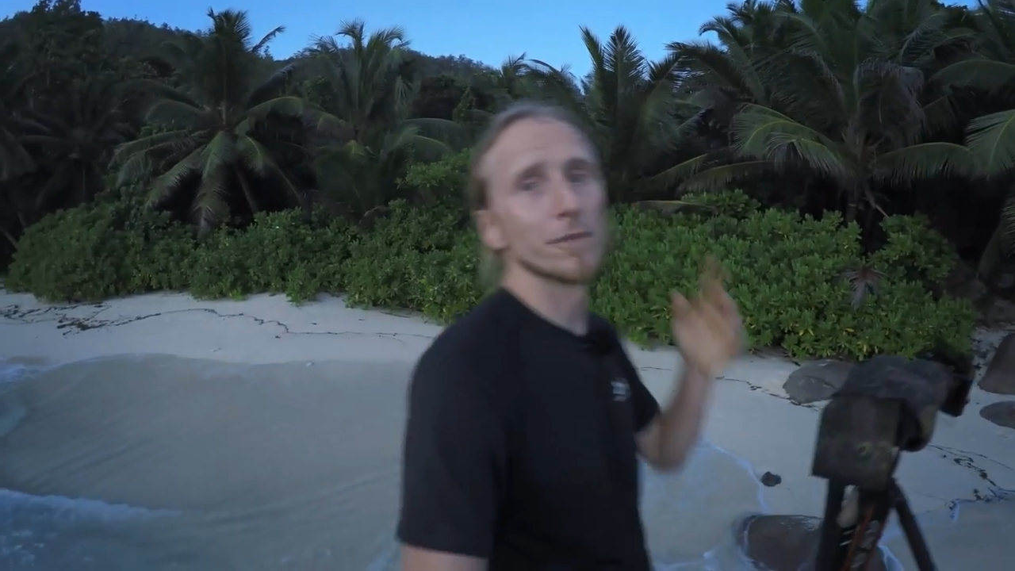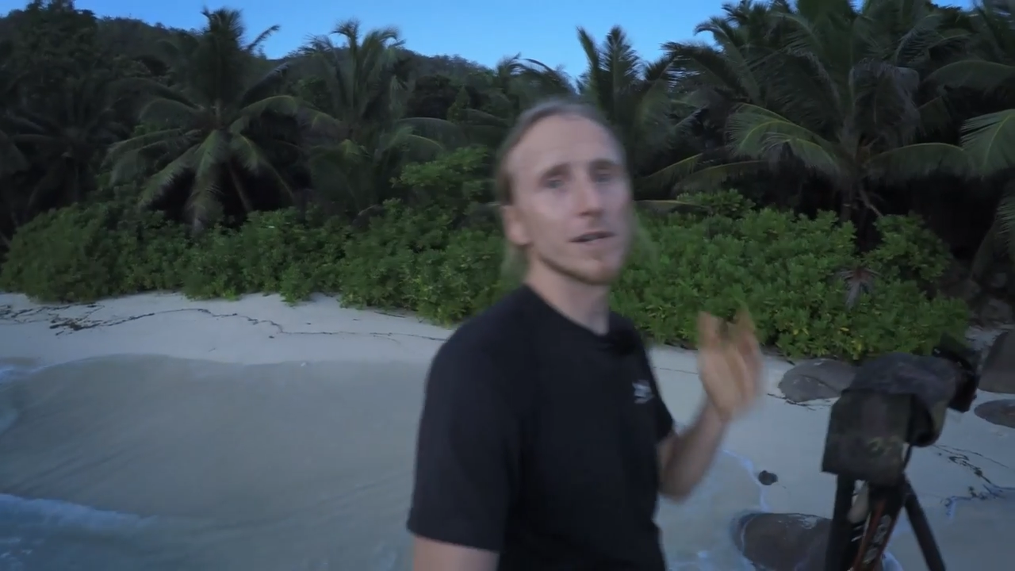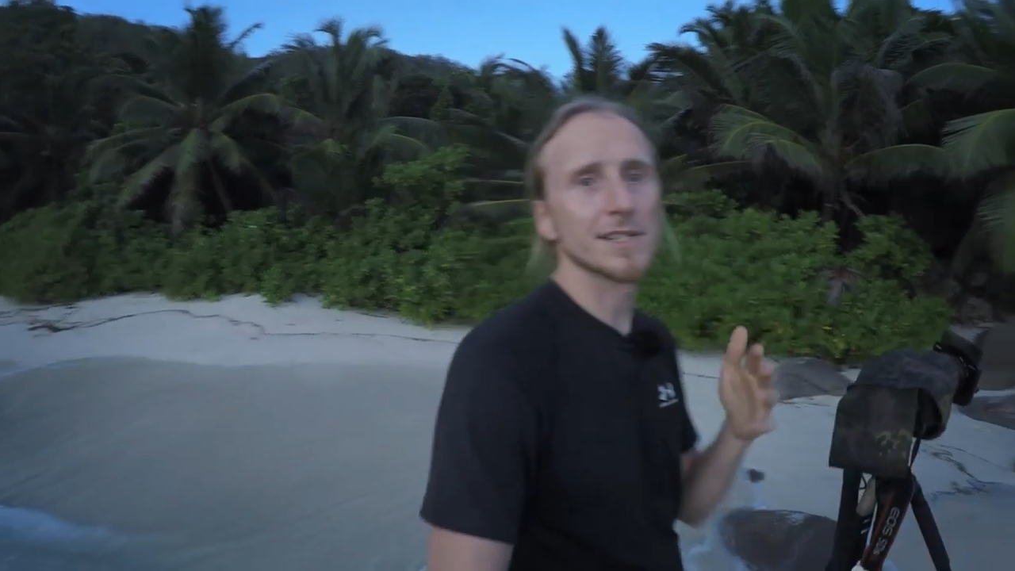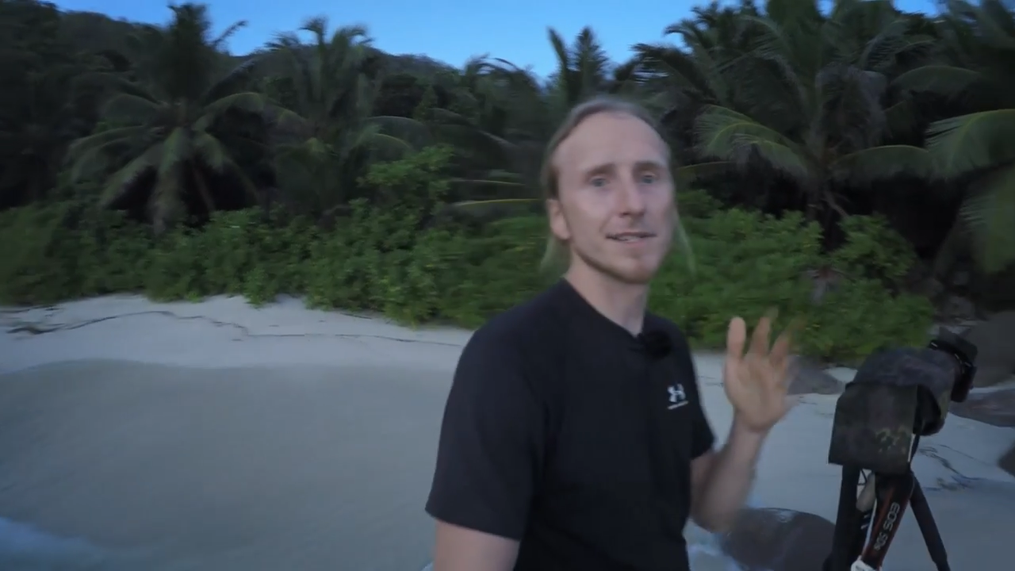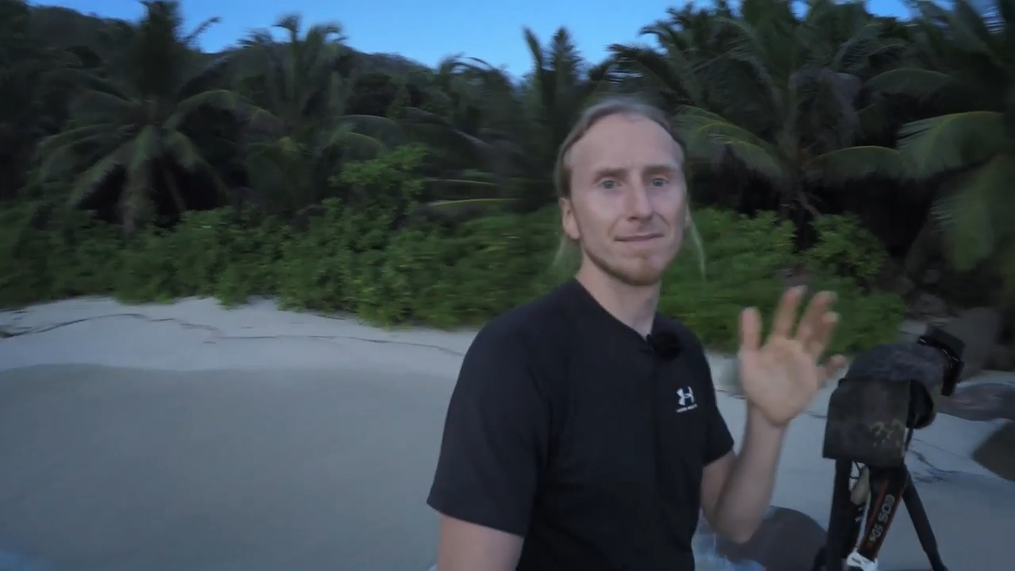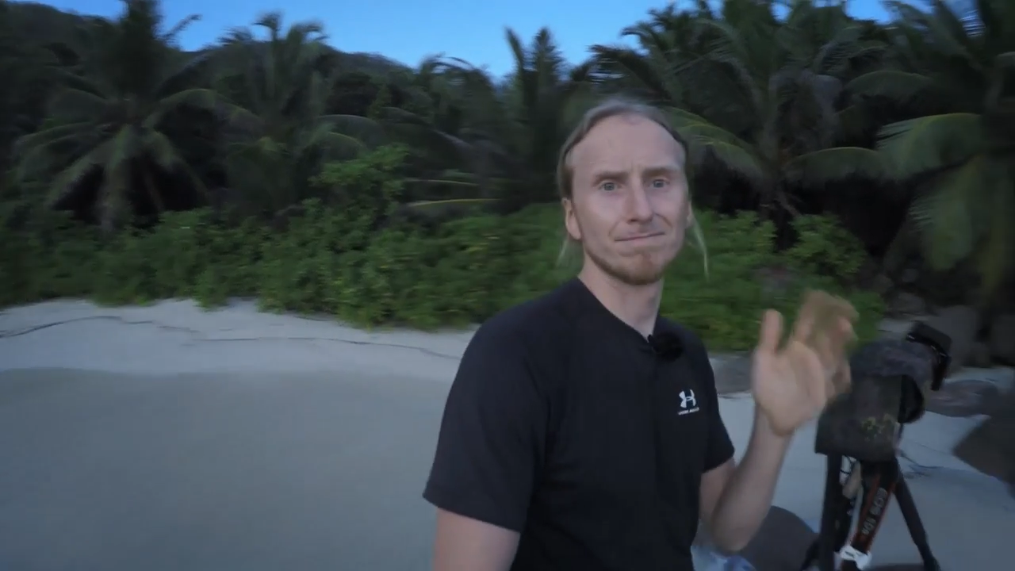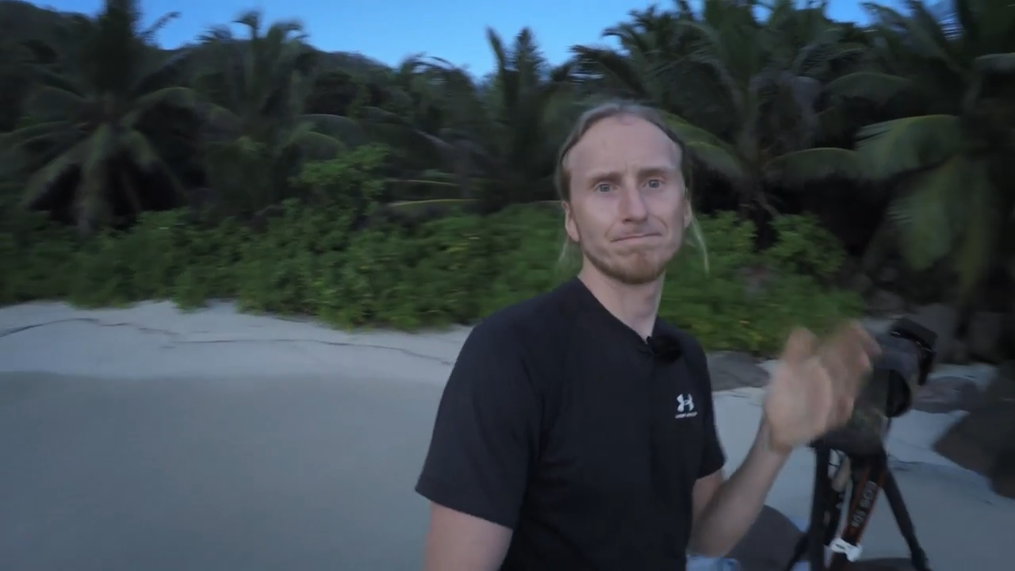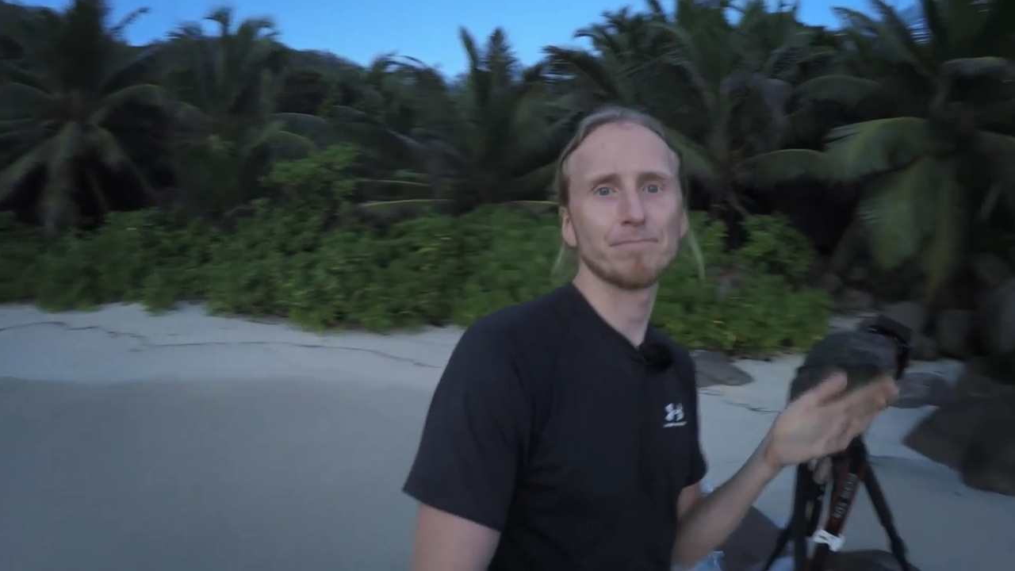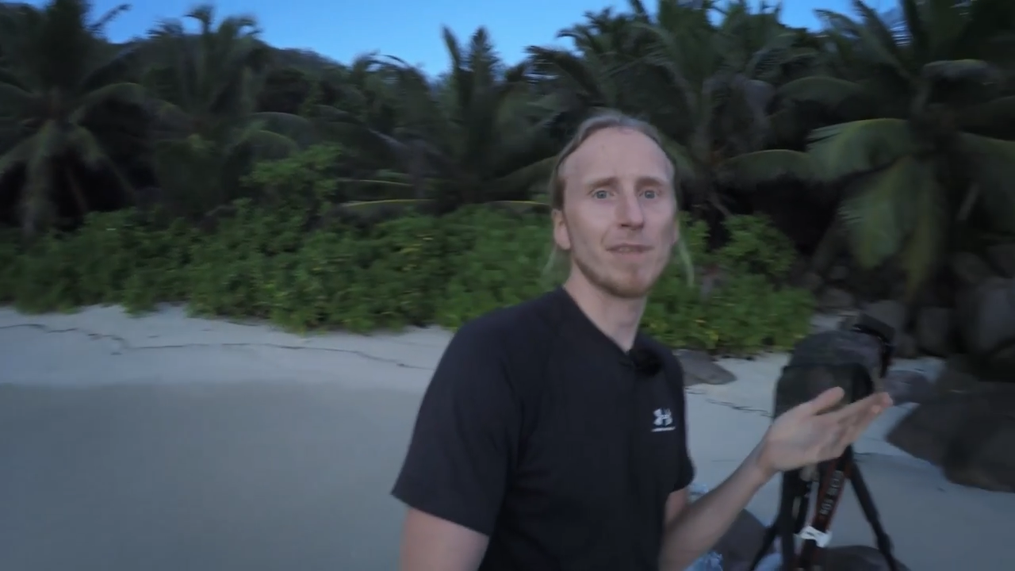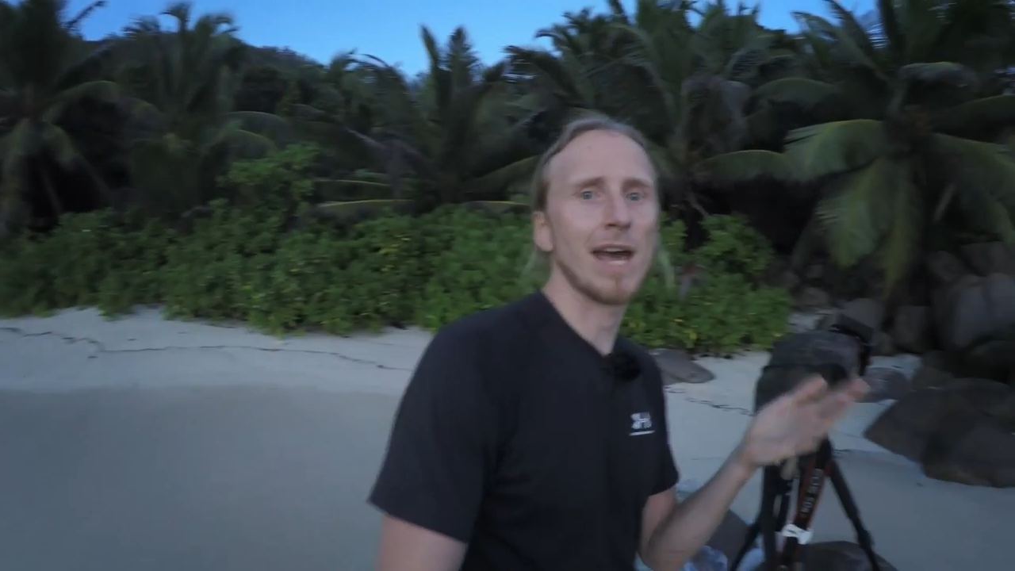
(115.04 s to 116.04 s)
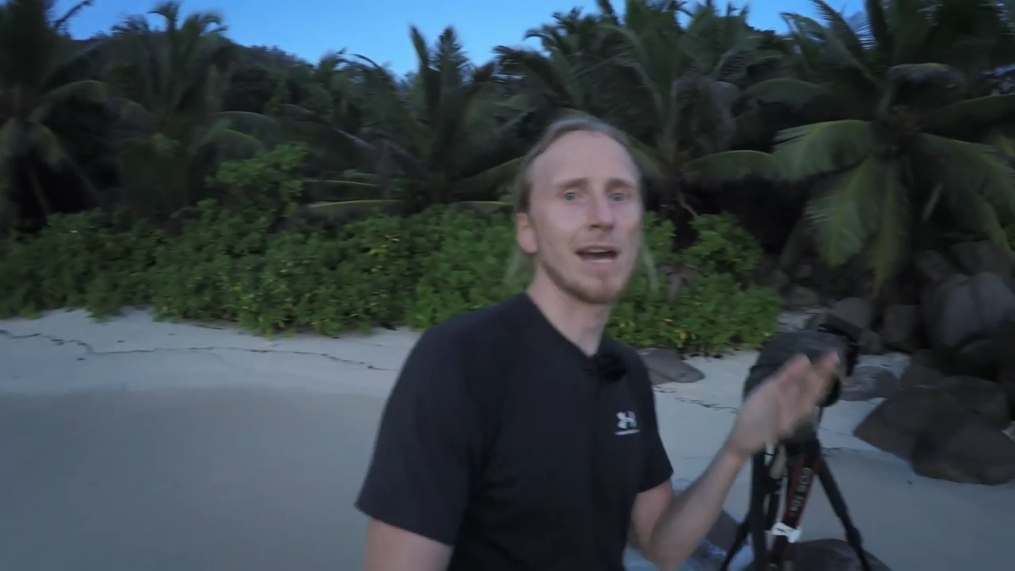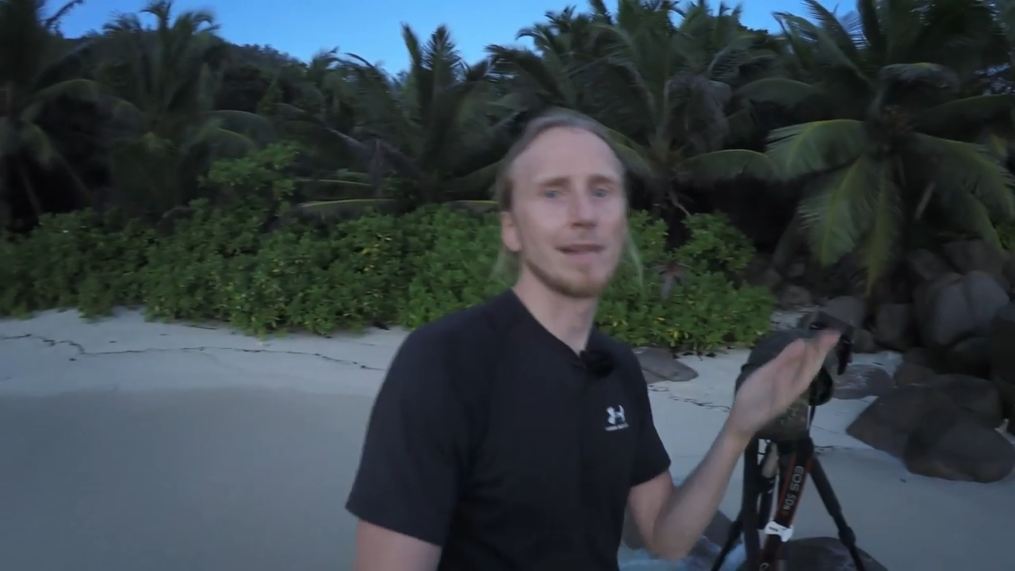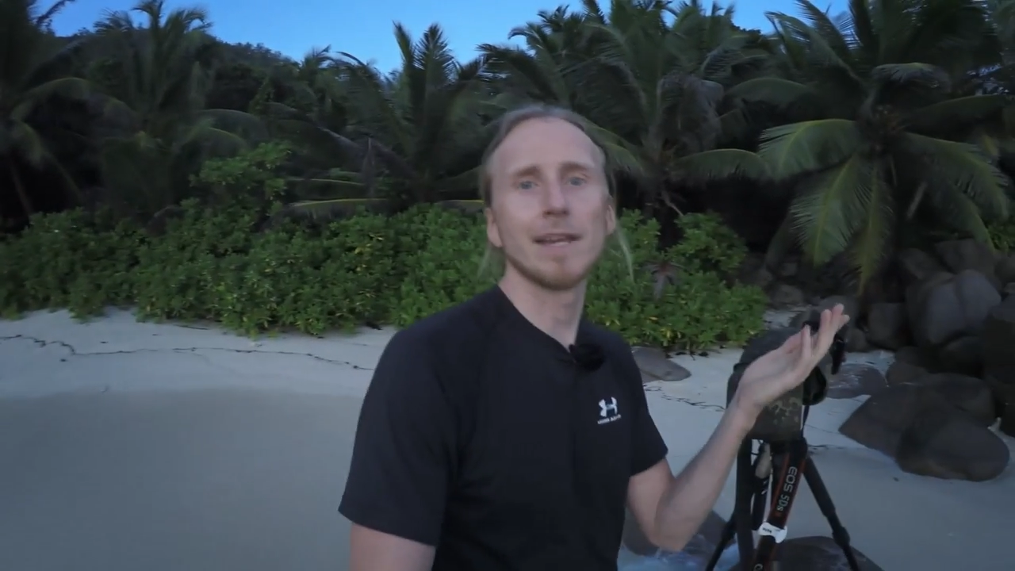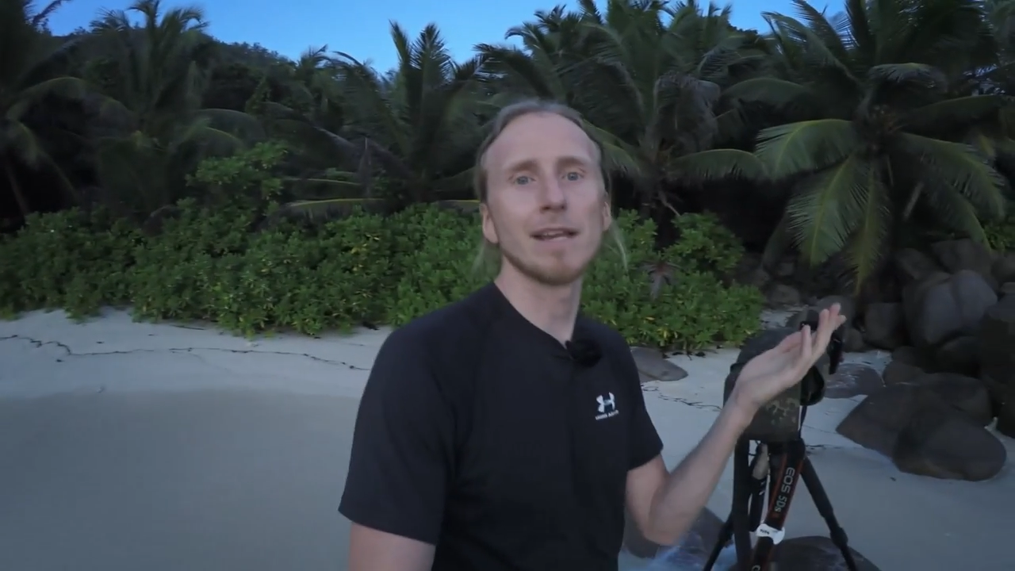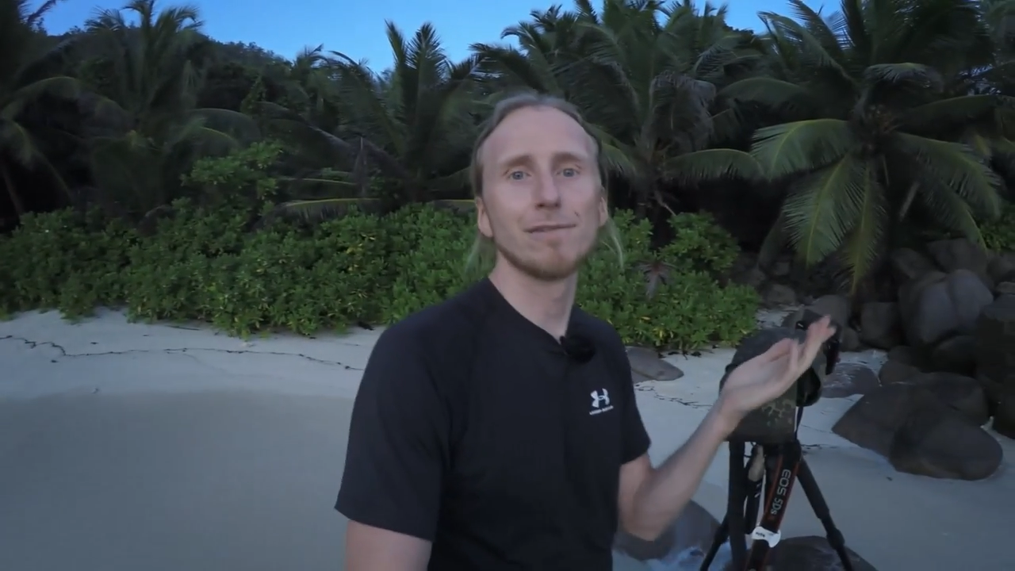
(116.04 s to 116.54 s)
was nearly